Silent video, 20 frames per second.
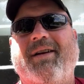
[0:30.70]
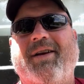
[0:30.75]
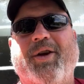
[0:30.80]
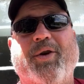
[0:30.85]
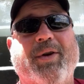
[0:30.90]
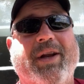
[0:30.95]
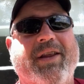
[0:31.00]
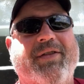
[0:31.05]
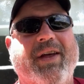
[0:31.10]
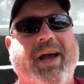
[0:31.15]

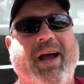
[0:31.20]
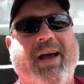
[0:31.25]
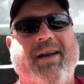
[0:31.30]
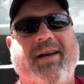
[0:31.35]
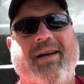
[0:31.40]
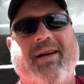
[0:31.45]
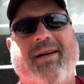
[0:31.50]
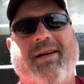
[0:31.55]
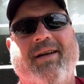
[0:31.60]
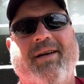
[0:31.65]
You need that?
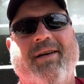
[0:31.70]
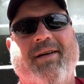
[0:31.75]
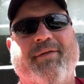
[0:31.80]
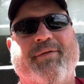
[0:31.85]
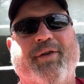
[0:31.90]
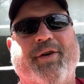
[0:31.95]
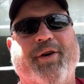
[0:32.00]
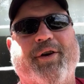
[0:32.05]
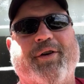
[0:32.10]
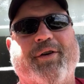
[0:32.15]
I need that
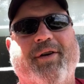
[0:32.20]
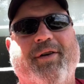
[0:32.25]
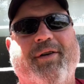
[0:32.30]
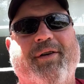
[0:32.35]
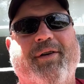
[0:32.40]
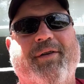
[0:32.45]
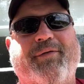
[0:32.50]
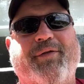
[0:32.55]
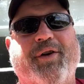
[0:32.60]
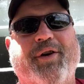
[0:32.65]
for, for my your, show.
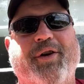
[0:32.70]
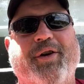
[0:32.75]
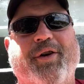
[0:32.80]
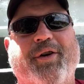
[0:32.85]
Yeah. For your